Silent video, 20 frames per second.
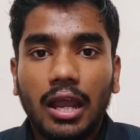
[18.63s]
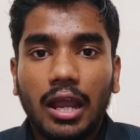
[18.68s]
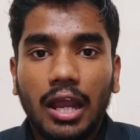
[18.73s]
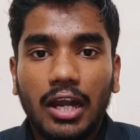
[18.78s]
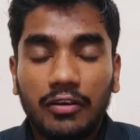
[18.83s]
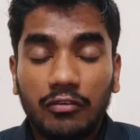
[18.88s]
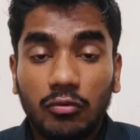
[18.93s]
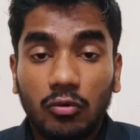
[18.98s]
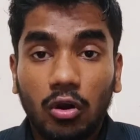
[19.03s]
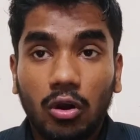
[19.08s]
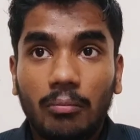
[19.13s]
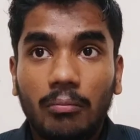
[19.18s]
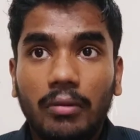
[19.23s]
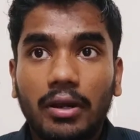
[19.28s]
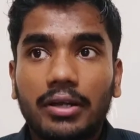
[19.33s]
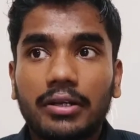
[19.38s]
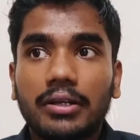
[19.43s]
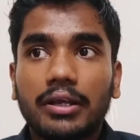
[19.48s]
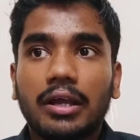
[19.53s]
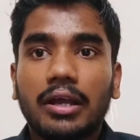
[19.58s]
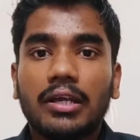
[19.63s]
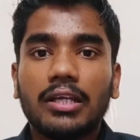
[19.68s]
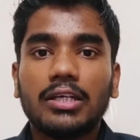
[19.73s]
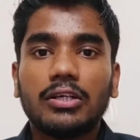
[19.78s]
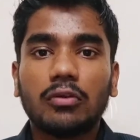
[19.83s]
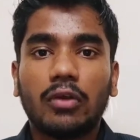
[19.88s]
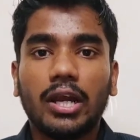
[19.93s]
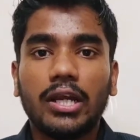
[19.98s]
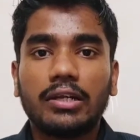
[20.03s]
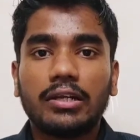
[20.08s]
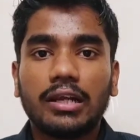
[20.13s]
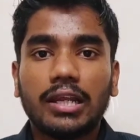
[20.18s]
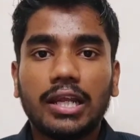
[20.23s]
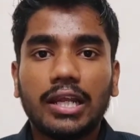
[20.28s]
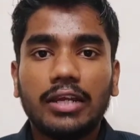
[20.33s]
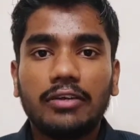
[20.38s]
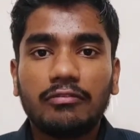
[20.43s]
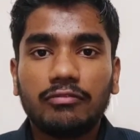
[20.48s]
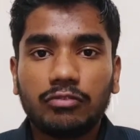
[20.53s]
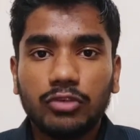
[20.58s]
environment,
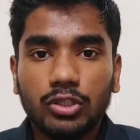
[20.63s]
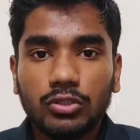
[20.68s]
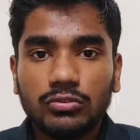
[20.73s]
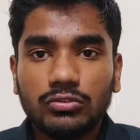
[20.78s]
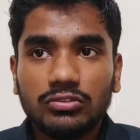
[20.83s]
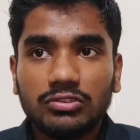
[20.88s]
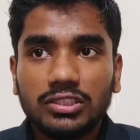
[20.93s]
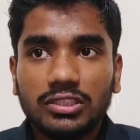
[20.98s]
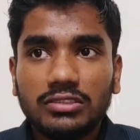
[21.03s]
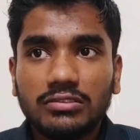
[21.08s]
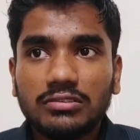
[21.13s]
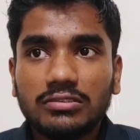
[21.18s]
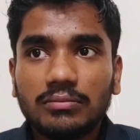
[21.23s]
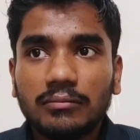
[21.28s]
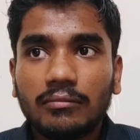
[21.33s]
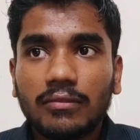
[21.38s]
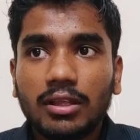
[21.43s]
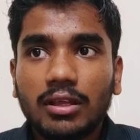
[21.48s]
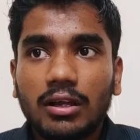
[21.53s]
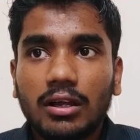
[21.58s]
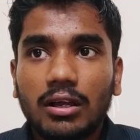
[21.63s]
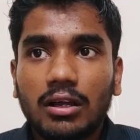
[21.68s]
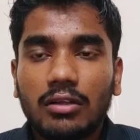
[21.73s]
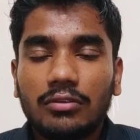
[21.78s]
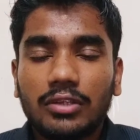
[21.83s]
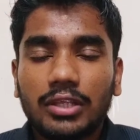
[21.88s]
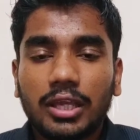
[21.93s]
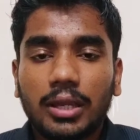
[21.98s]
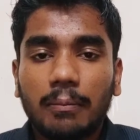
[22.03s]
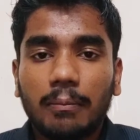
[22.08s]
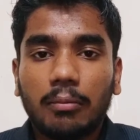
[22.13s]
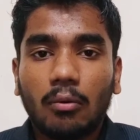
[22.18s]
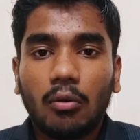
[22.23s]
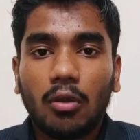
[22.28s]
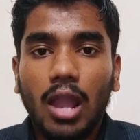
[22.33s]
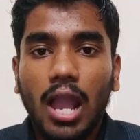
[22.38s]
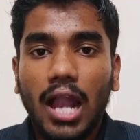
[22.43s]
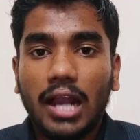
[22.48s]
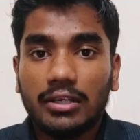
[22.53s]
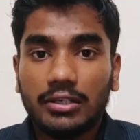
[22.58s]
greatly influencing uh, the
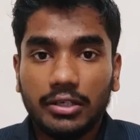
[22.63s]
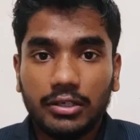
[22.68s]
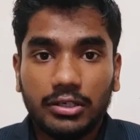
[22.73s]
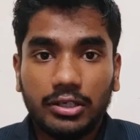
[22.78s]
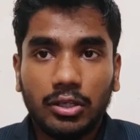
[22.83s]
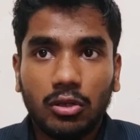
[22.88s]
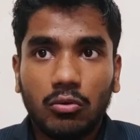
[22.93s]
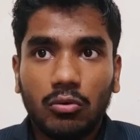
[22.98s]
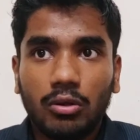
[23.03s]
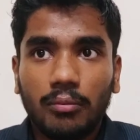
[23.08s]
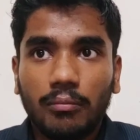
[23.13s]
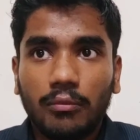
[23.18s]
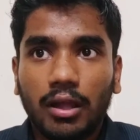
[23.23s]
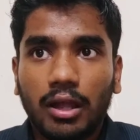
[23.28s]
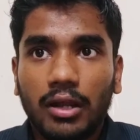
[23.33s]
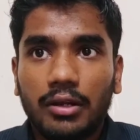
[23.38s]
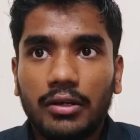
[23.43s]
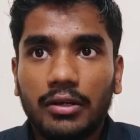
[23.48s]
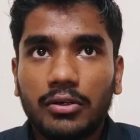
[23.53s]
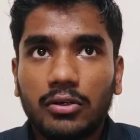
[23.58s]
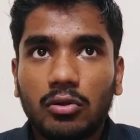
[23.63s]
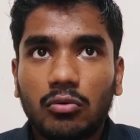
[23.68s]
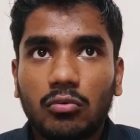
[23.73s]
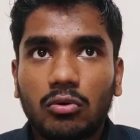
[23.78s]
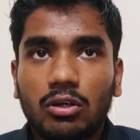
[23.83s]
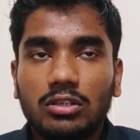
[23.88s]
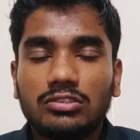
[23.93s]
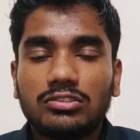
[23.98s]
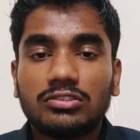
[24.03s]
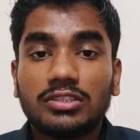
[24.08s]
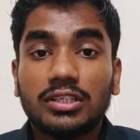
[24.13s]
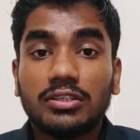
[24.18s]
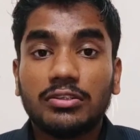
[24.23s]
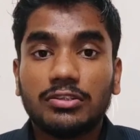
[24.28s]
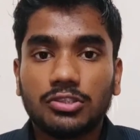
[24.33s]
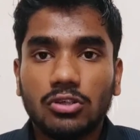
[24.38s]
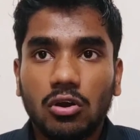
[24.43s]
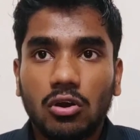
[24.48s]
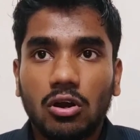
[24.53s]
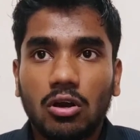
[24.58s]
employee attitude and towards
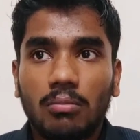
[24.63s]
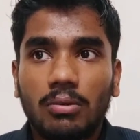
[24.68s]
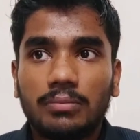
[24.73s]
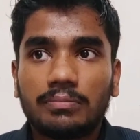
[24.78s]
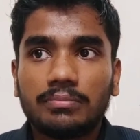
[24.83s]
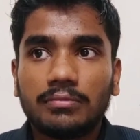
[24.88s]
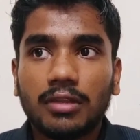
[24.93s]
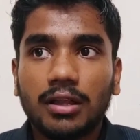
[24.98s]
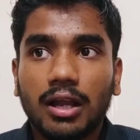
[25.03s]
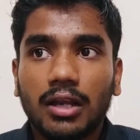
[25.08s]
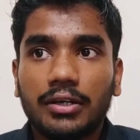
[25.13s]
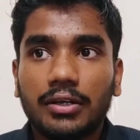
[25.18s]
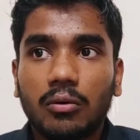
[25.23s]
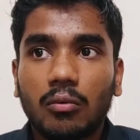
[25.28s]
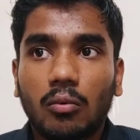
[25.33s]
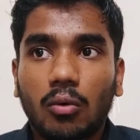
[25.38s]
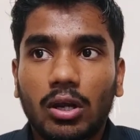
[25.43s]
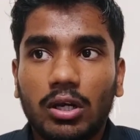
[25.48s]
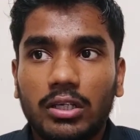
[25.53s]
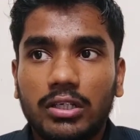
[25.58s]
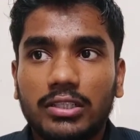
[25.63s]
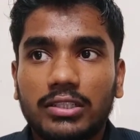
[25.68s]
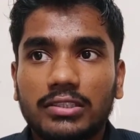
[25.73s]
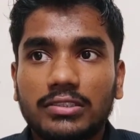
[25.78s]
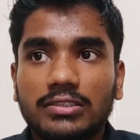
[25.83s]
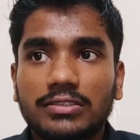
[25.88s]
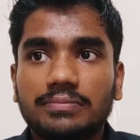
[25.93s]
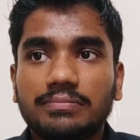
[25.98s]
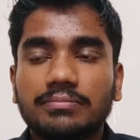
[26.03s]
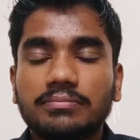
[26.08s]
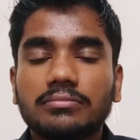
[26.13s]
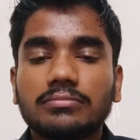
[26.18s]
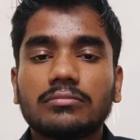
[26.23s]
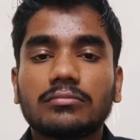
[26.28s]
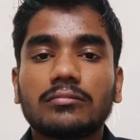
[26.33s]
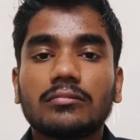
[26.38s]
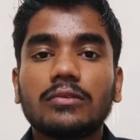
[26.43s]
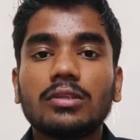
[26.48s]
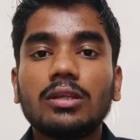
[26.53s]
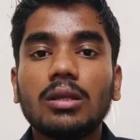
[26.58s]
their job and the workers'
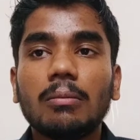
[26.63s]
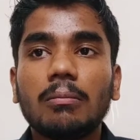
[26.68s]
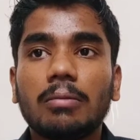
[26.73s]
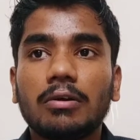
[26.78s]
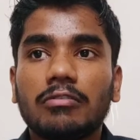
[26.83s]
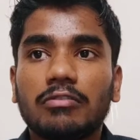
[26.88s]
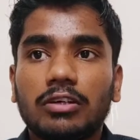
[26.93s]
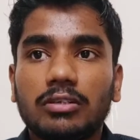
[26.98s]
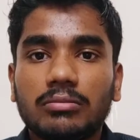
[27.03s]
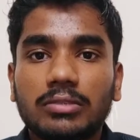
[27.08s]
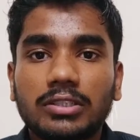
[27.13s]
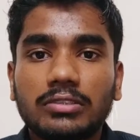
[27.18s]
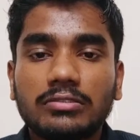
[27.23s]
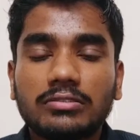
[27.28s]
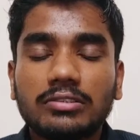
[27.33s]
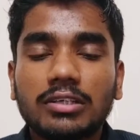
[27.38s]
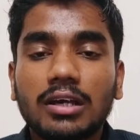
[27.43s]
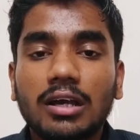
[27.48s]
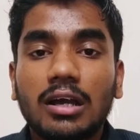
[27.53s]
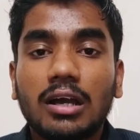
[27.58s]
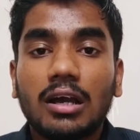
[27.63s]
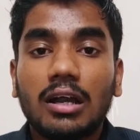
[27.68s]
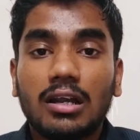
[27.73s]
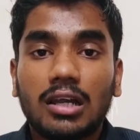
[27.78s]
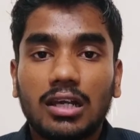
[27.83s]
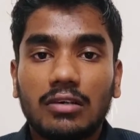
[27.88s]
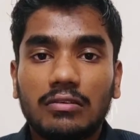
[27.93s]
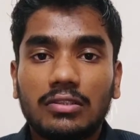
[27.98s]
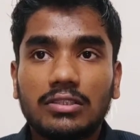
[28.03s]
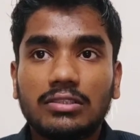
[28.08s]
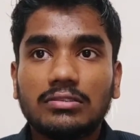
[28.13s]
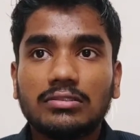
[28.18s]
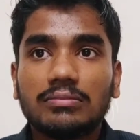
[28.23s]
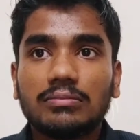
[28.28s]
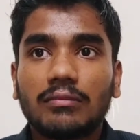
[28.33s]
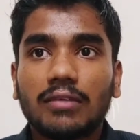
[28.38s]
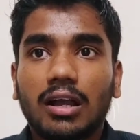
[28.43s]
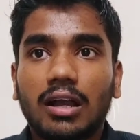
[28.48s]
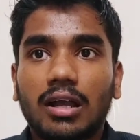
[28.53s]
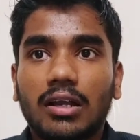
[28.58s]
performance levels
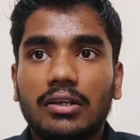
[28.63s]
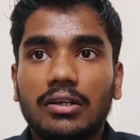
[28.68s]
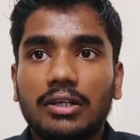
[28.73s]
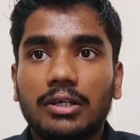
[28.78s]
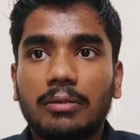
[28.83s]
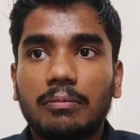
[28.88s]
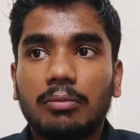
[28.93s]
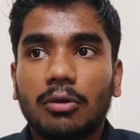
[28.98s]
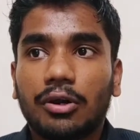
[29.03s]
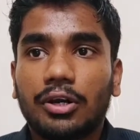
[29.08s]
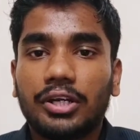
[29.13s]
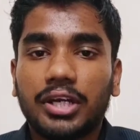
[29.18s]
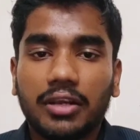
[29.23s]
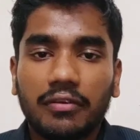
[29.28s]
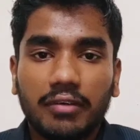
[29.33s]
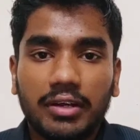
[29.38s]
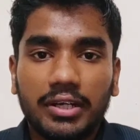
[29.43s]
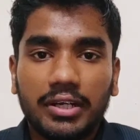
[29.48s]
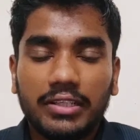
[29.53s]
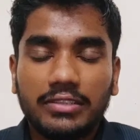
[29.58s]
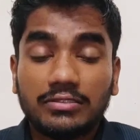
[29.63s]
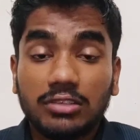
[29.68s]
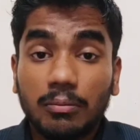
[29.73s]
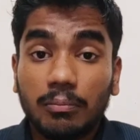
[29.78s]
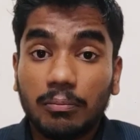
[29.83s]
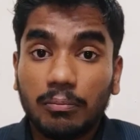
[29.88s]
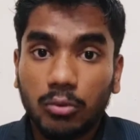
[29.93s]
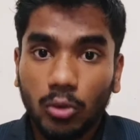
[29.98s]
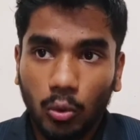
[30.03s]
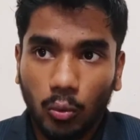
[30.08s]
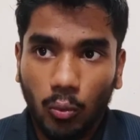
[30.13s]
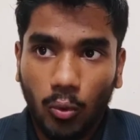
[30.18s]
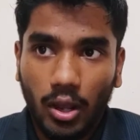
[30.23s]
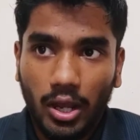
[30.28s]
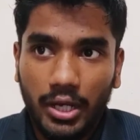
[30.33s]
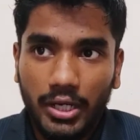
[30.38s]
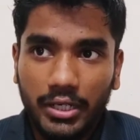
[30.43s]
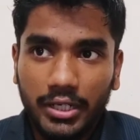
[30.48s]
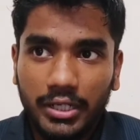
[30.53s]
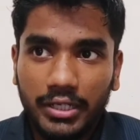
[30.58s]
and uh, productivity of
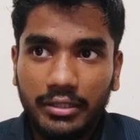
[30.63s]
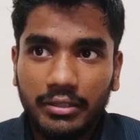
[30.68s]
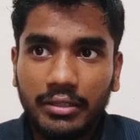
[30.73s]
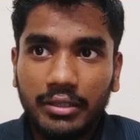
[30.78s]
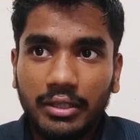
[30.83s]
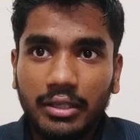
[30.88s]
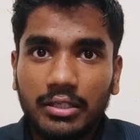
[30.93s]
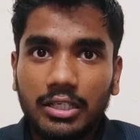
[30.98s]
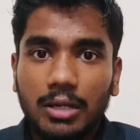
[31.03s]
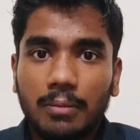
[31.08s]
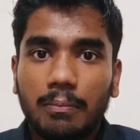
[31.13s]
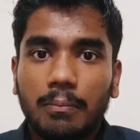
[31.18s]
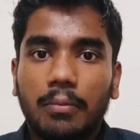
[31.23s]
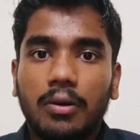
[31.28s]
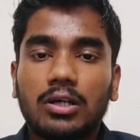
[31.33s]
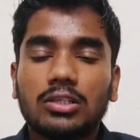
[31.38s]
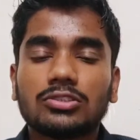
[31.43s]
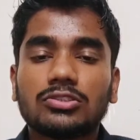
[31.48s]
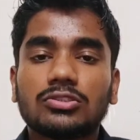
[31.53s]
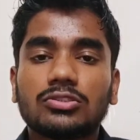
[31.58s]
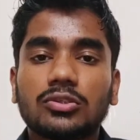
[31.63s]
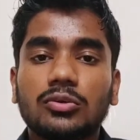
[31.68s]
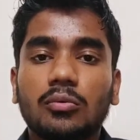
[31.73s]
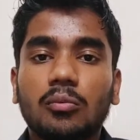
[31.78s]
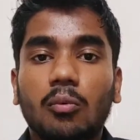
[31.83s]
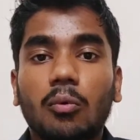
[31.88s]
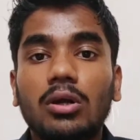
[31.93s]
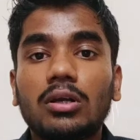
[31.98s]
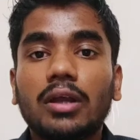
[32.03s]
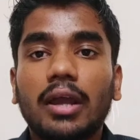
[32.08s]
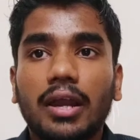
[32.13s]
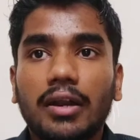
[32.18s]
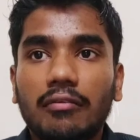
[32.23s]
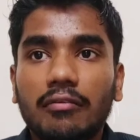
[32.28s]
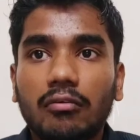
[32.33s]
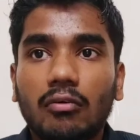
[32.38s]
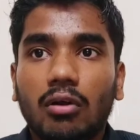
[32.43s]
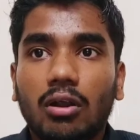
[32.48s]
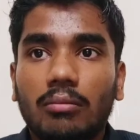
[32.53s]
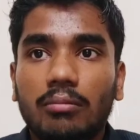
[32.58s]
providing a positive work
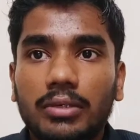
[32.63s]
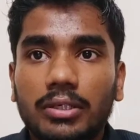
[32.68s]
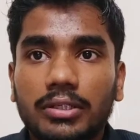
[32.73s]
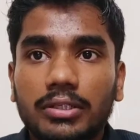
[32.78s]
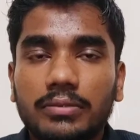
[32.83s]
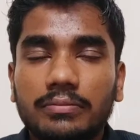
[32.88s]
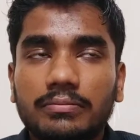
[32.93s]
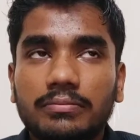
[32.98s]
environment.